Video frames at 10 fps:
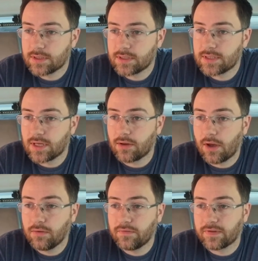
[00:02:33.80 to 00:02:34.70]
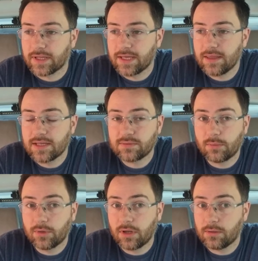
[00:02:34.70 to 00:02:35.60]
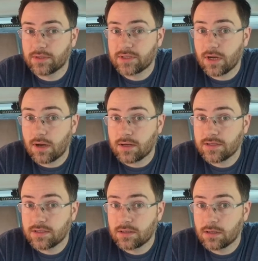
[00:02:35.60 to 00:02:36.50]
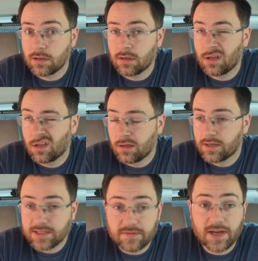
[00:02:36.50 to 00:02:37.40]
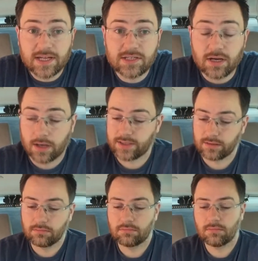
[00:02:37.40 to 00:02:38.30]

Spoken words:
So hopefully this one will hold a charge, because the van is charging.